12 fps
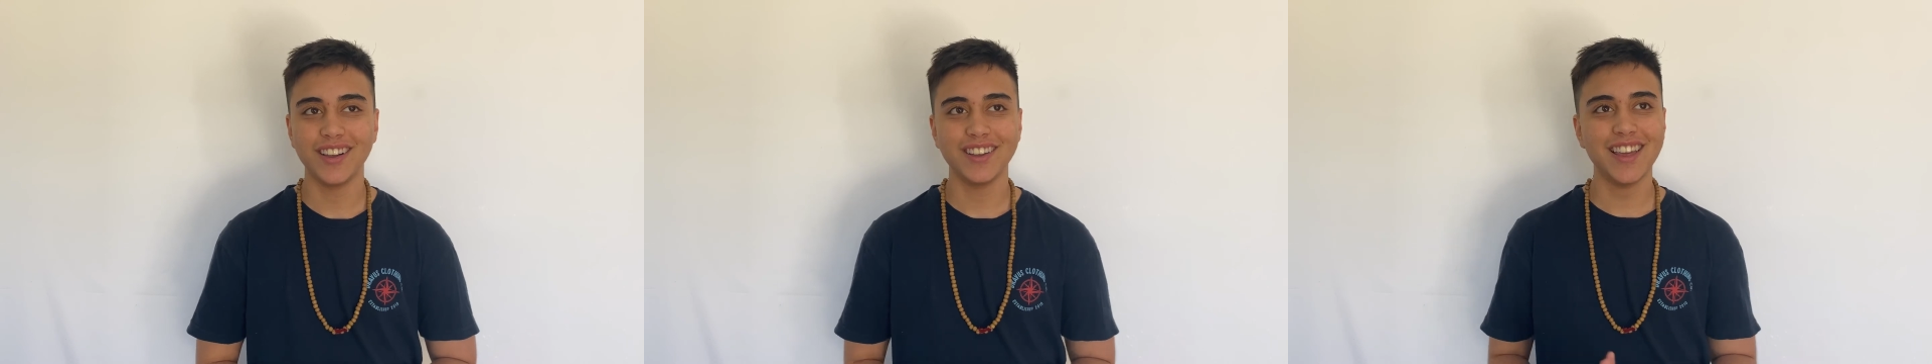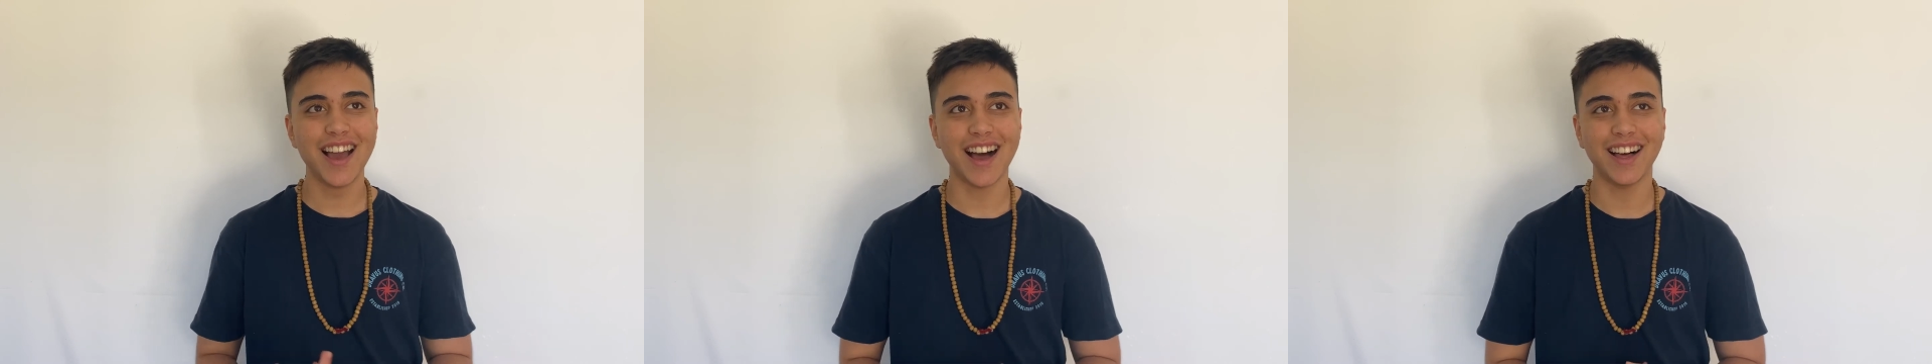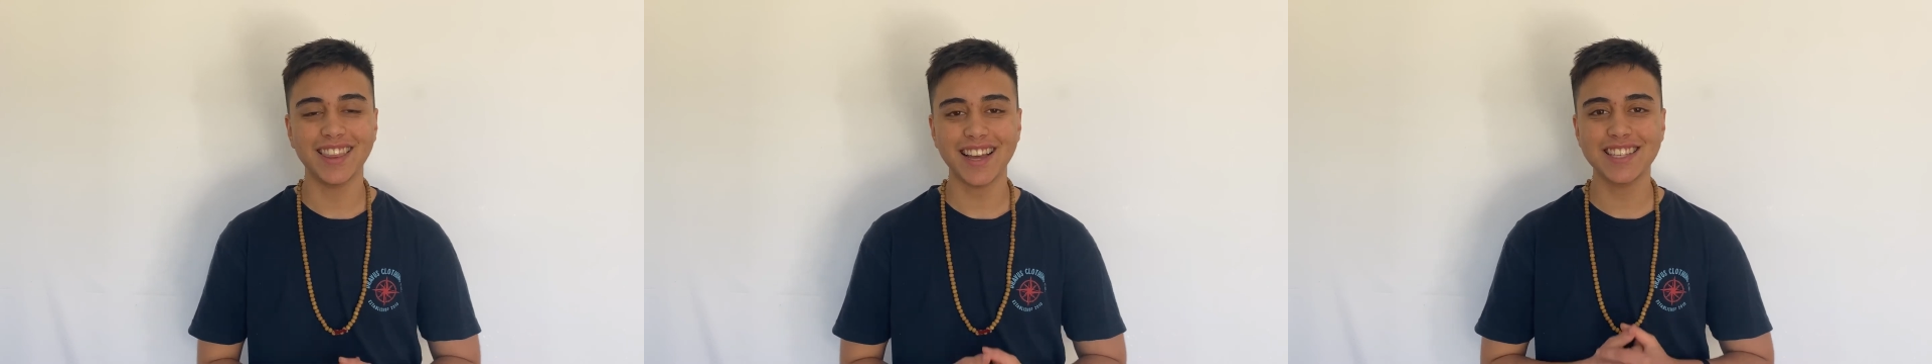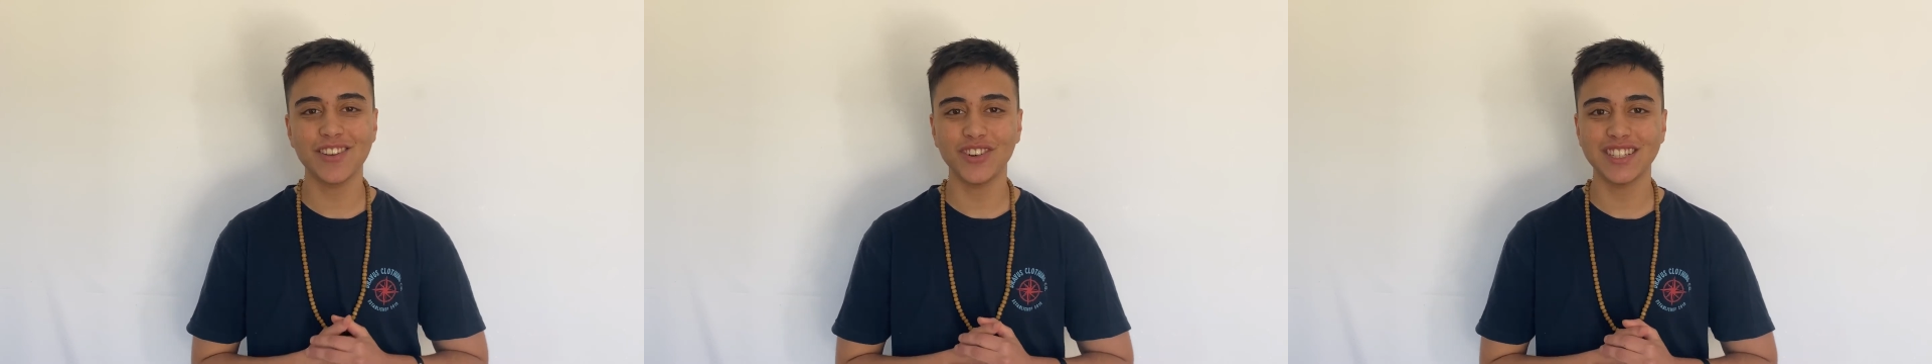yeah,
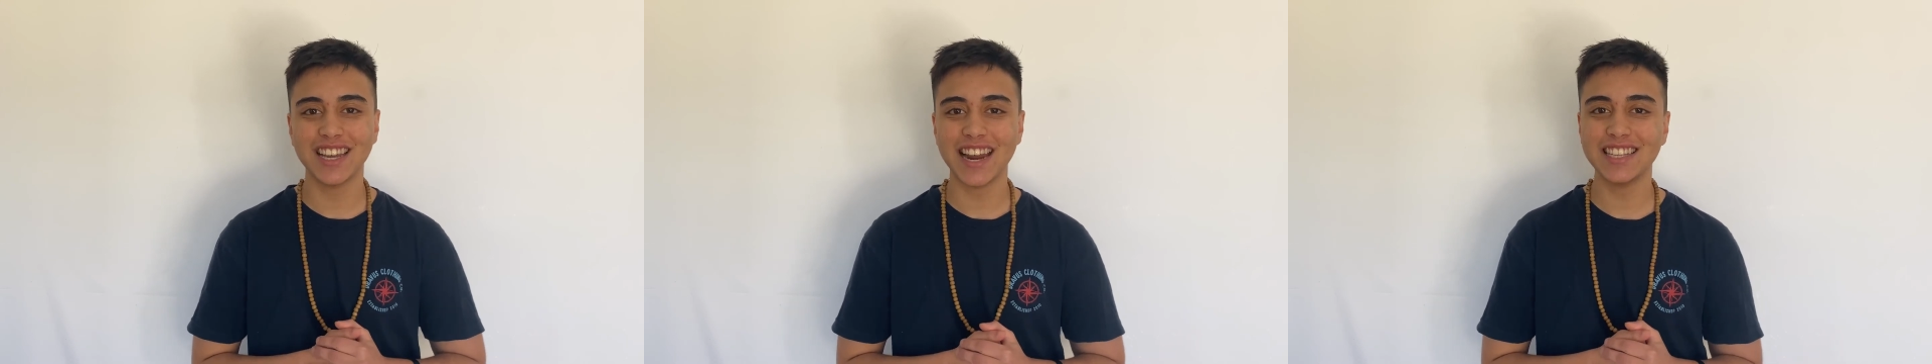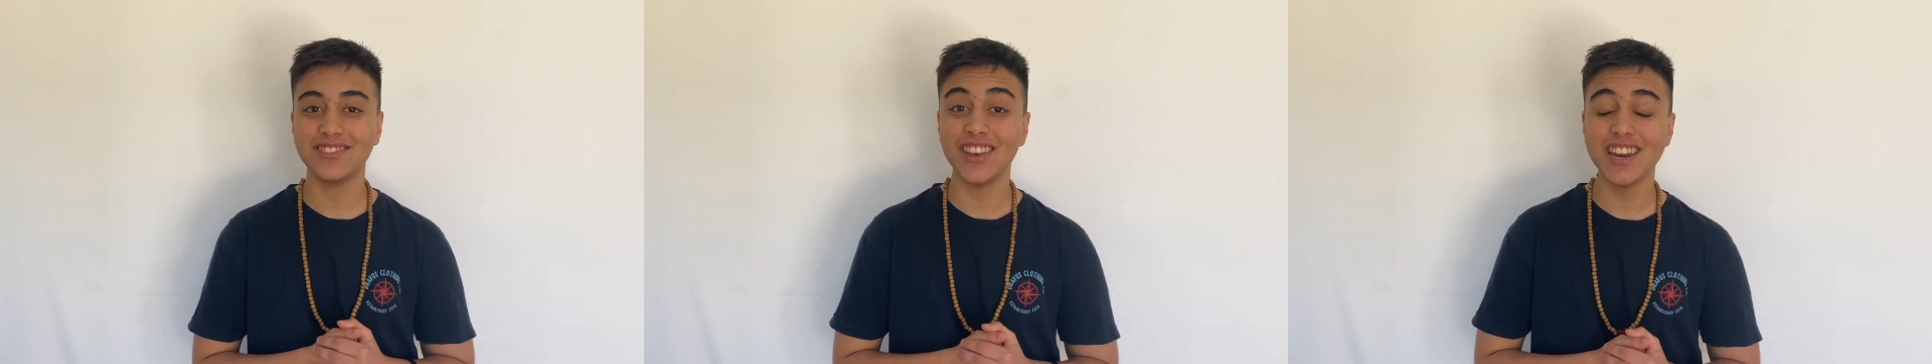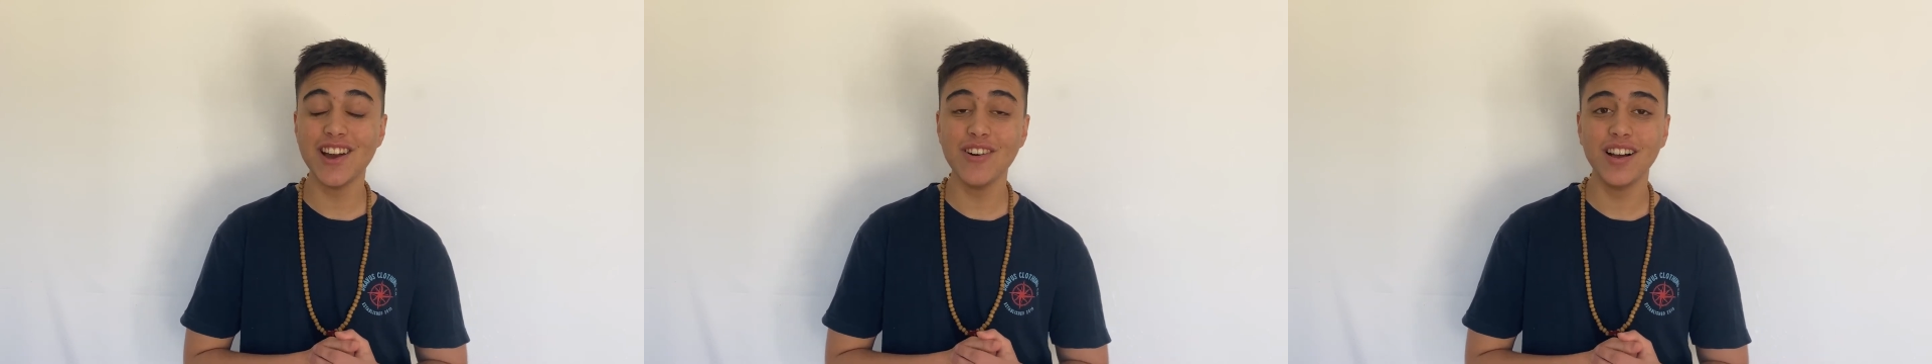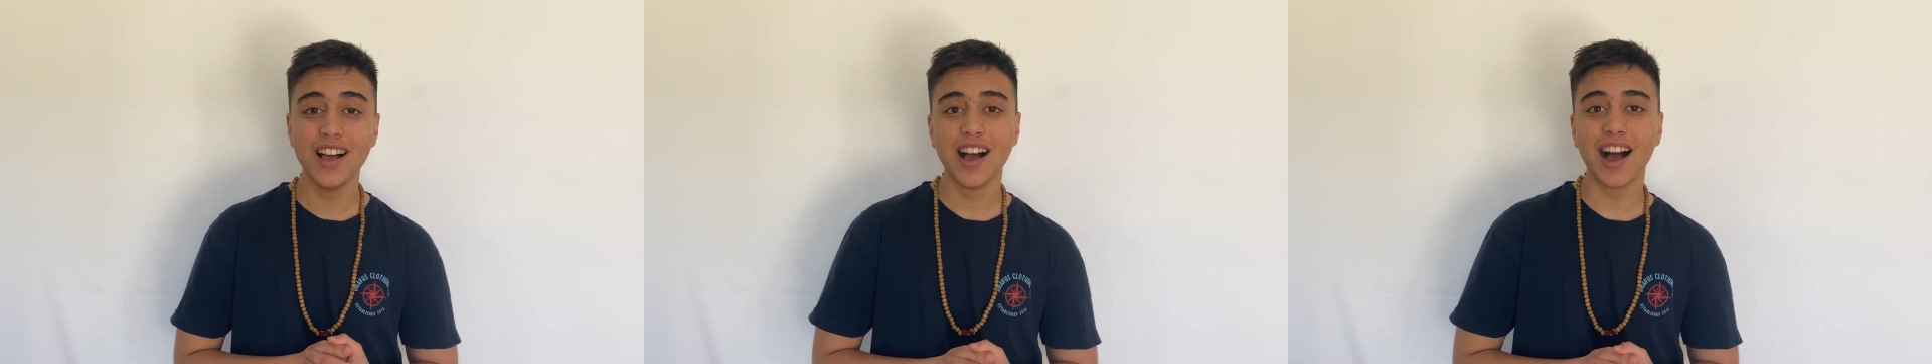that's it for today's video.